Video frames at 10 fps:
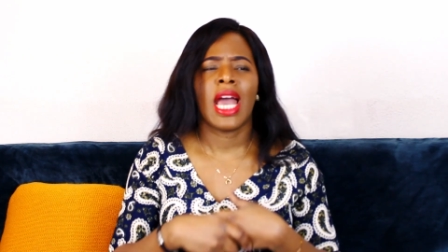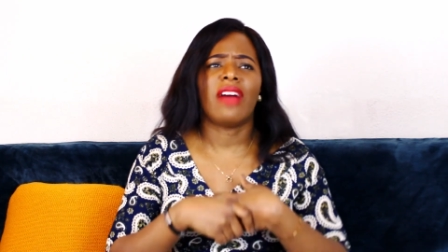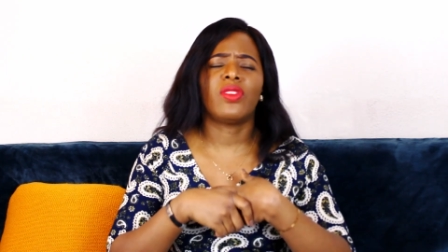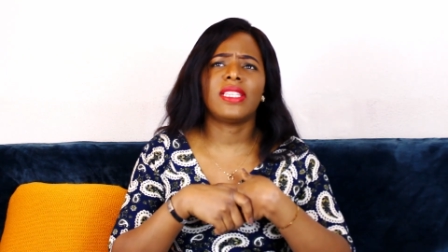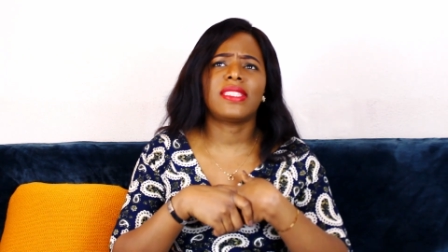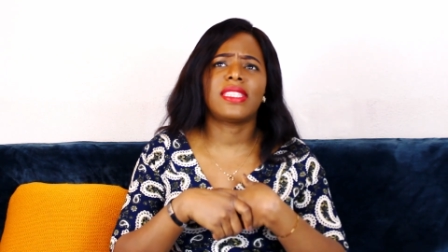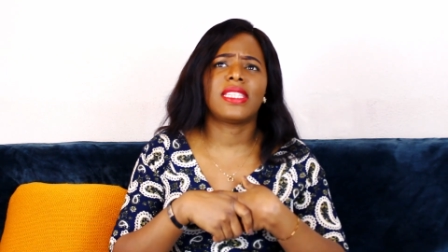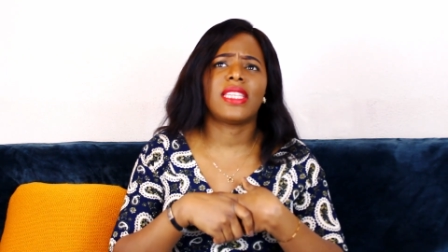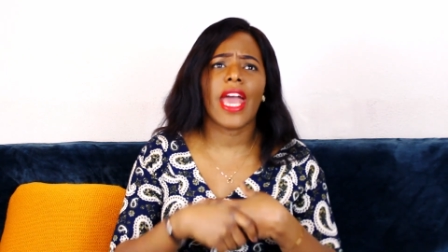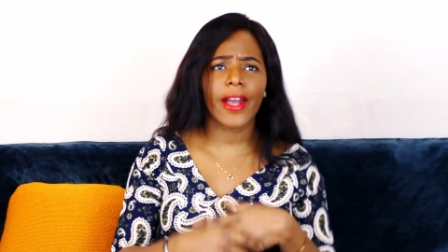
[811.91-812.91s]
I've only
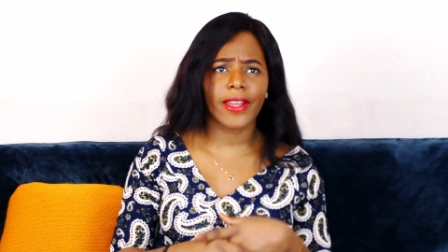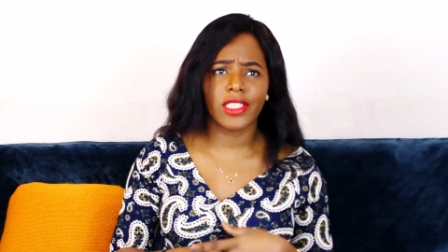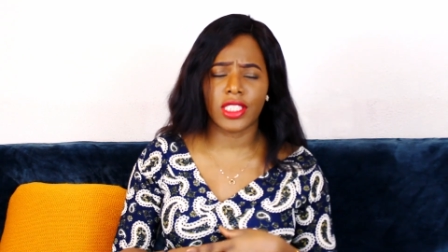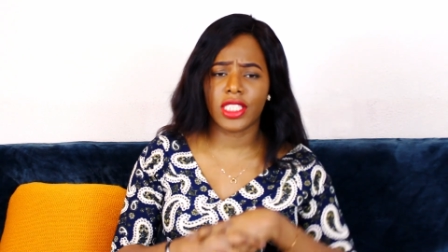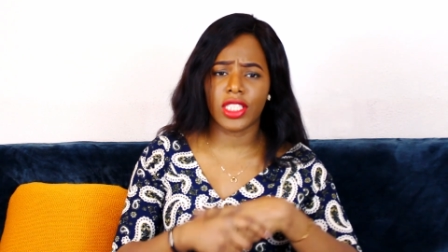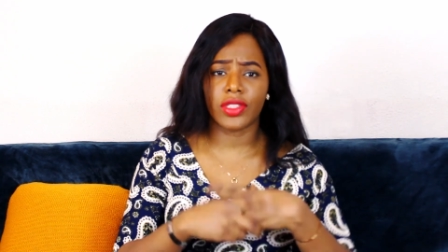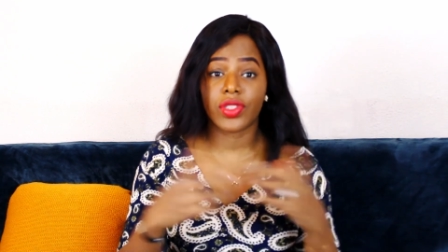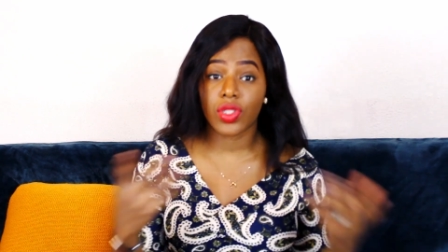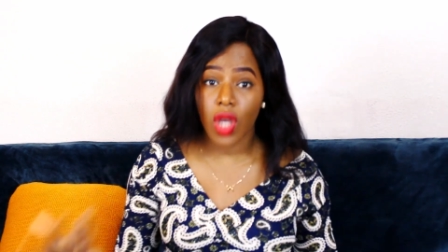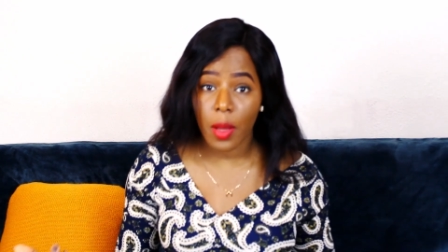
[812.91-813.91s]
seen air conditioning in
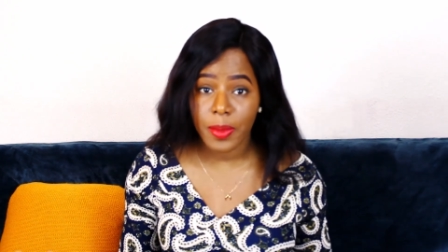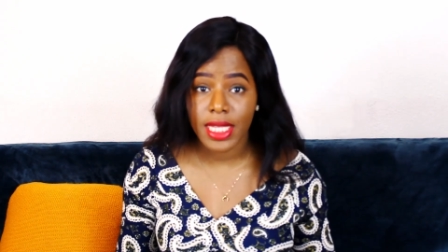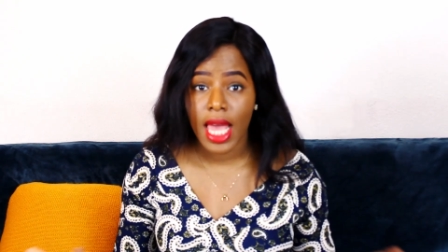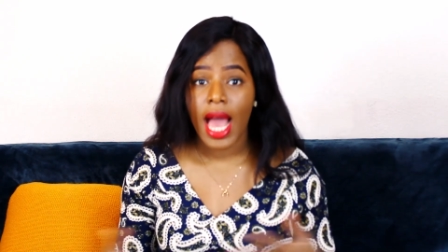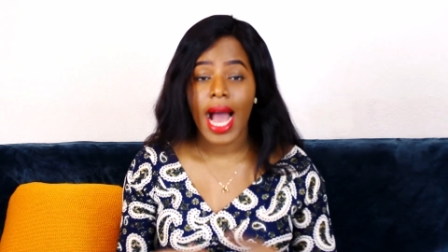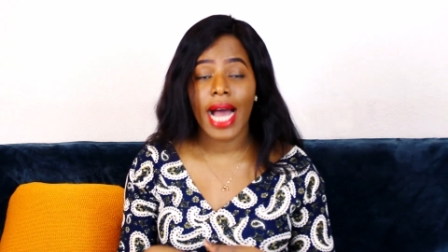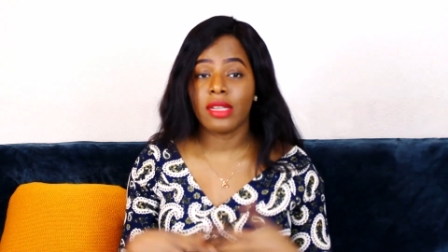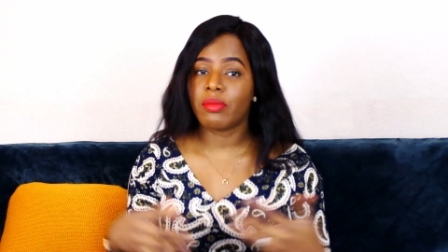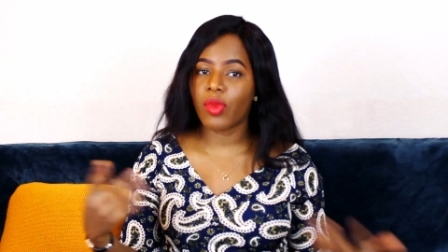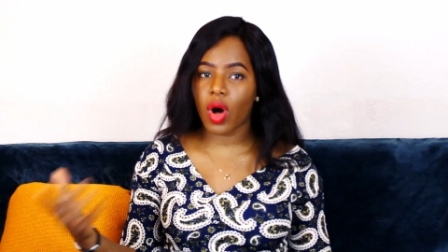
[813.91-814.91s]
shops
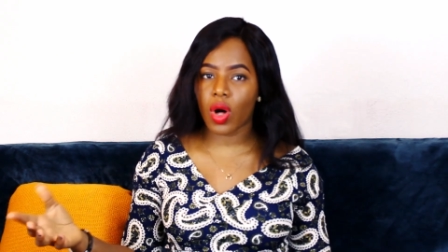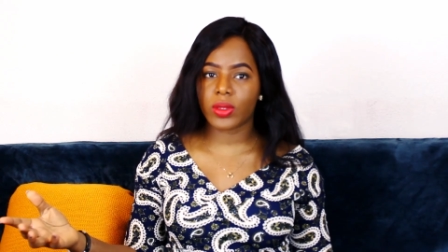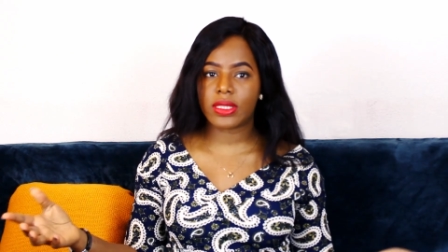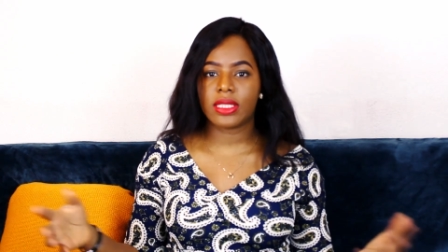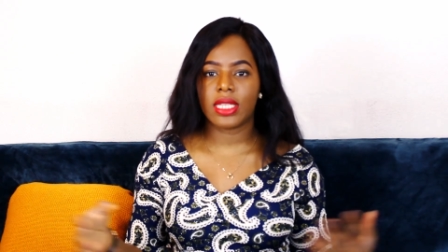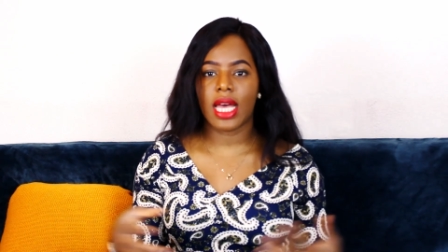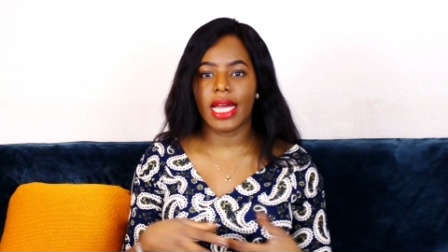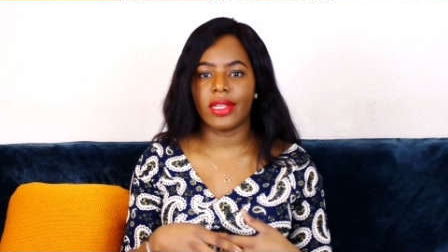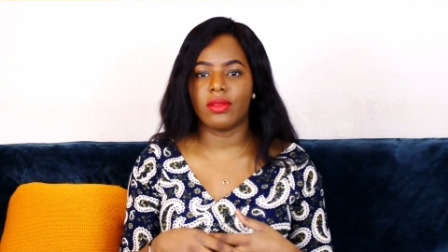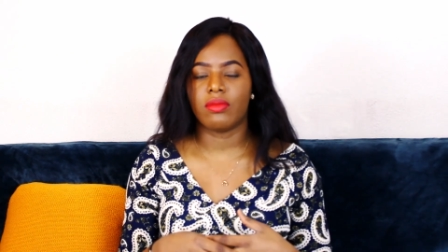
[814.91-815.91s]
and malls
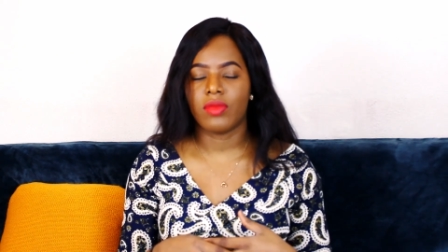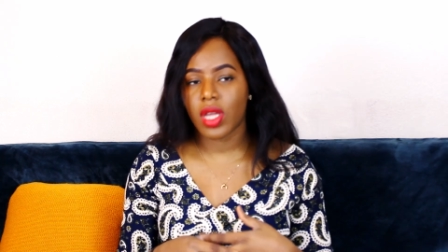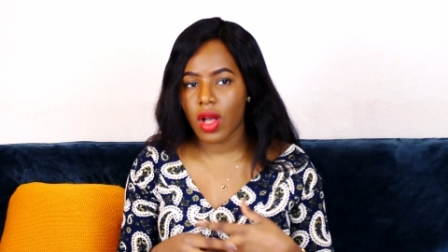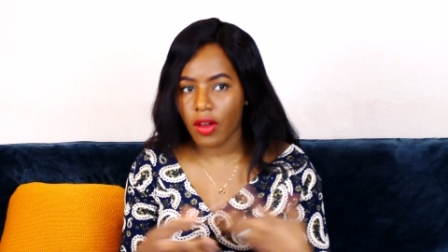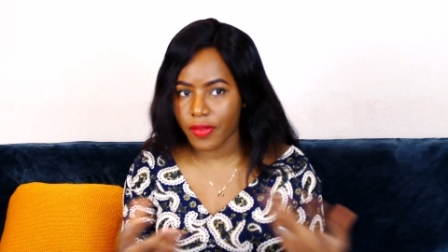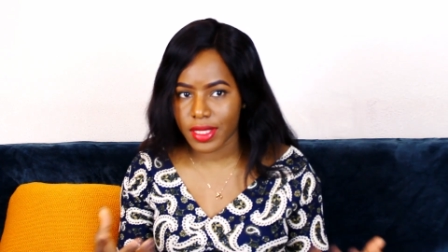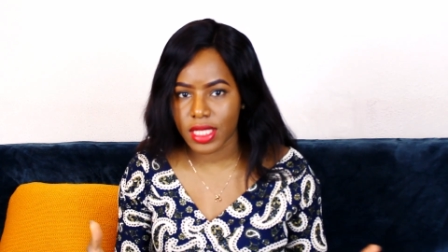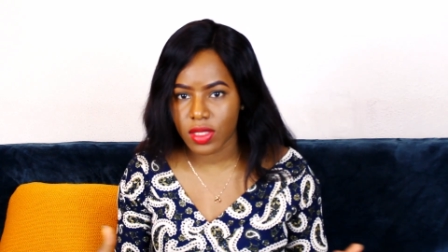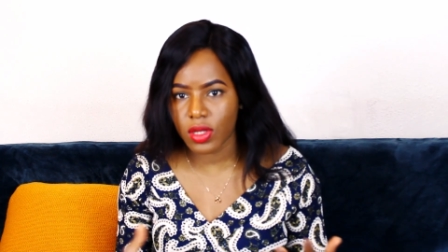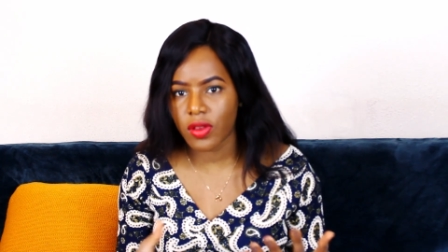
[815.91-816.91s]
and
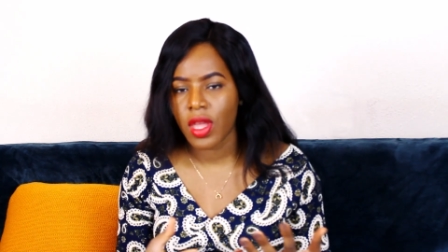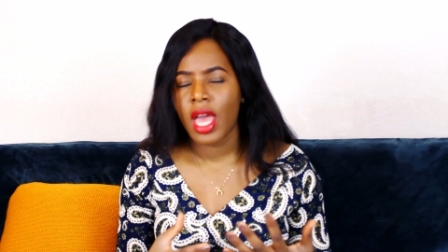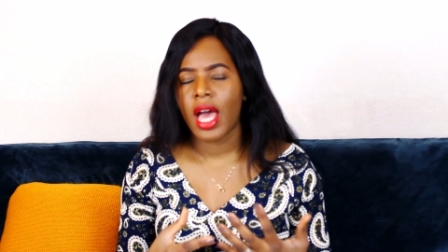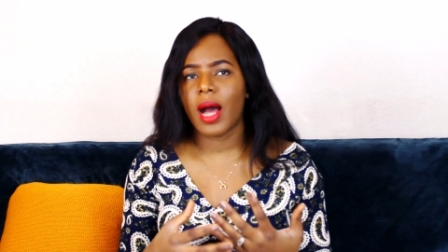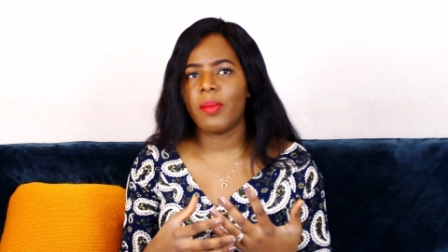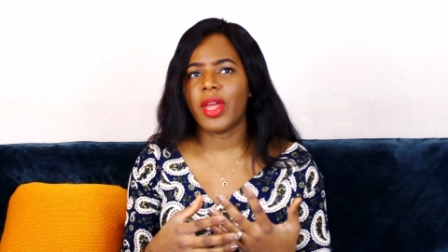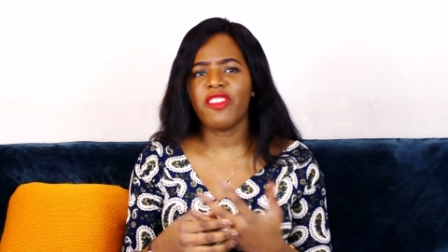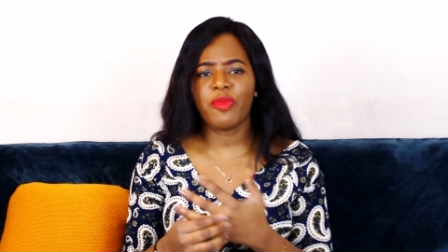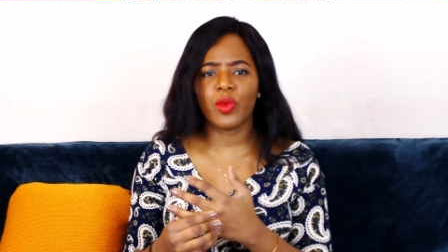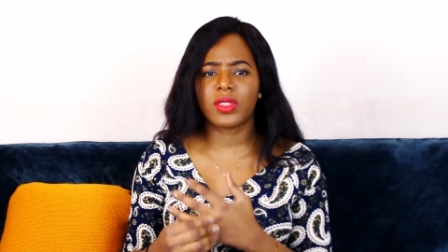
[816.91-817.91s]
offices. So a lot of
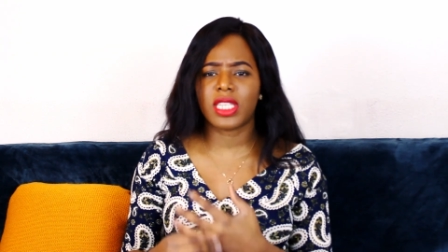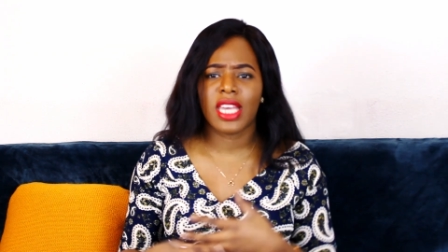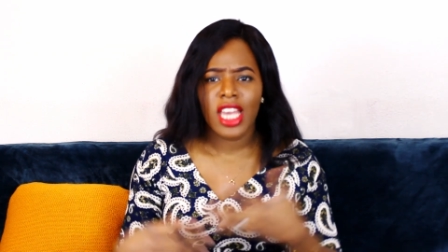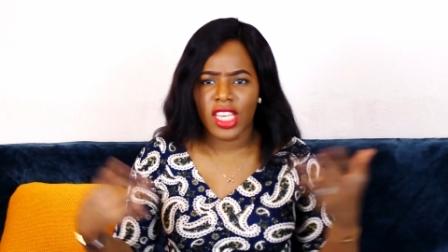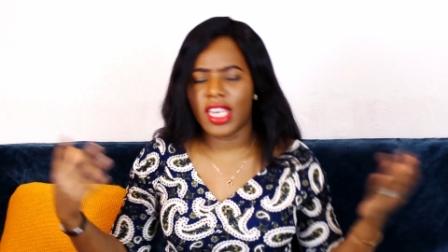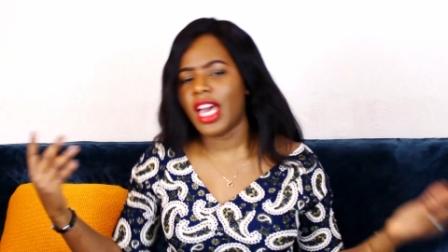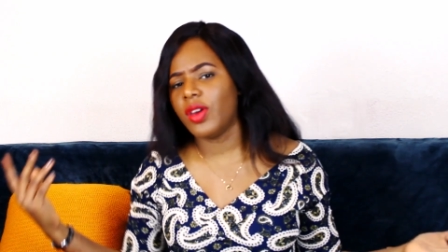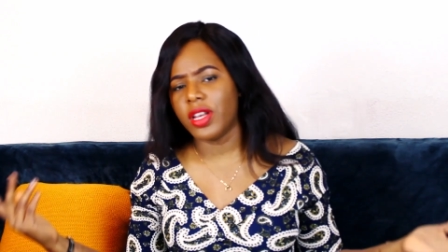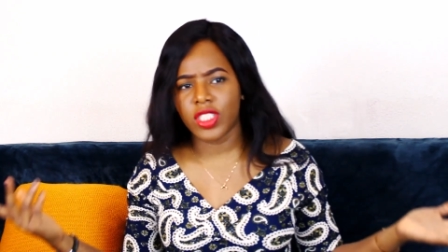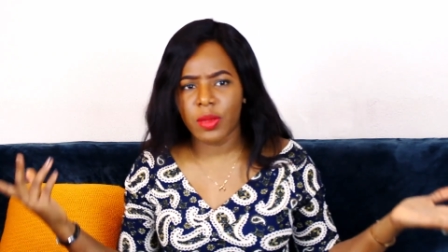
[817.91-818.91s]
people will say, yeah,
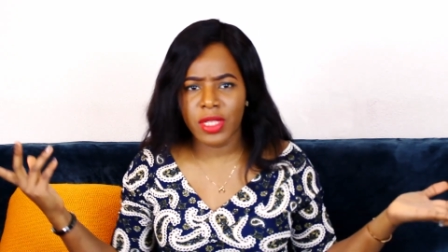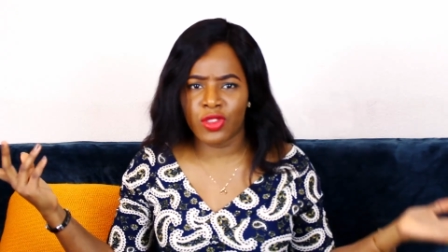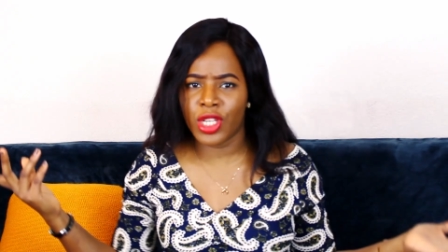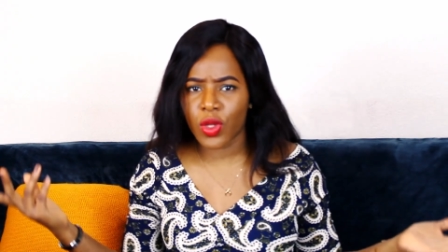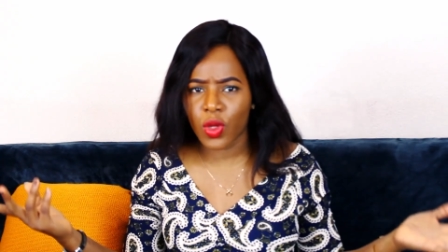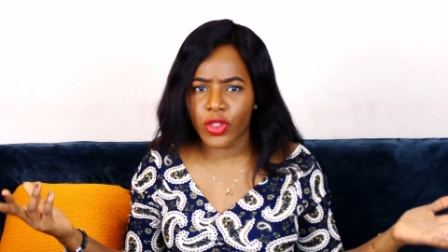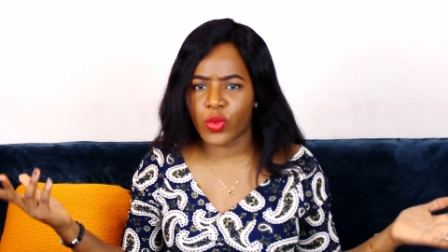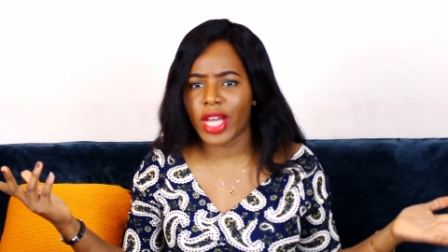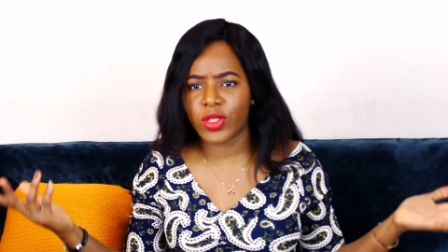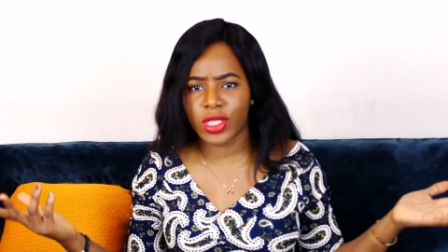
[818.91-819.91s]
you're in Germany, it's really cold, so
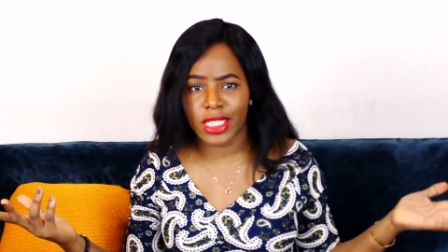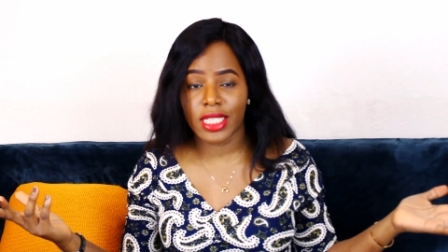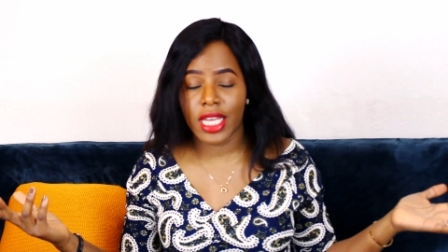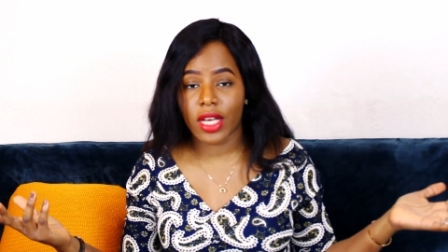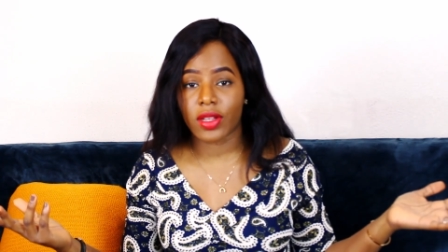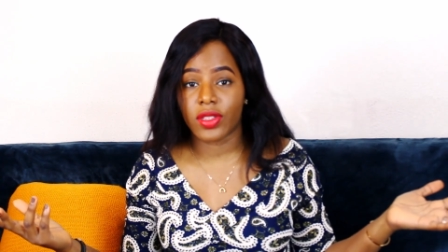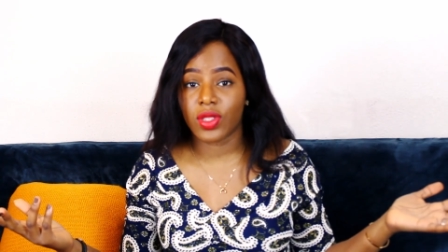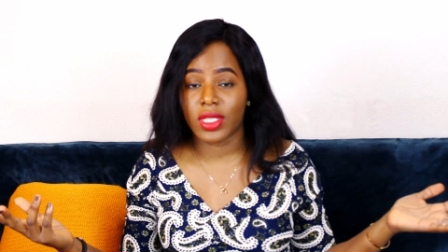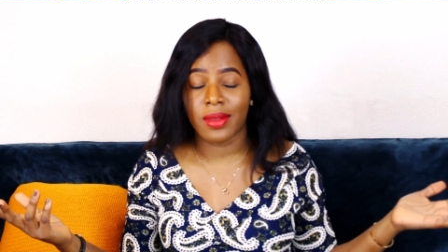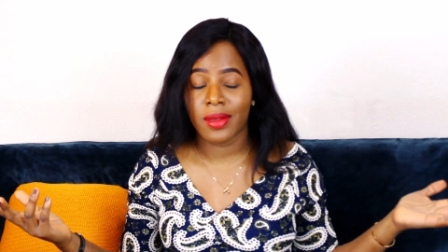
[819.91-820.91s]
why do you need air
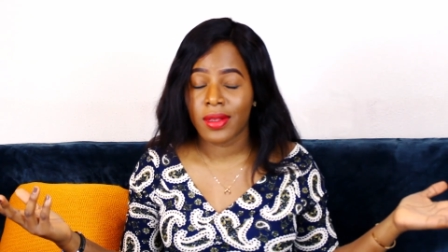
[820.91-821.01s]
conditioning?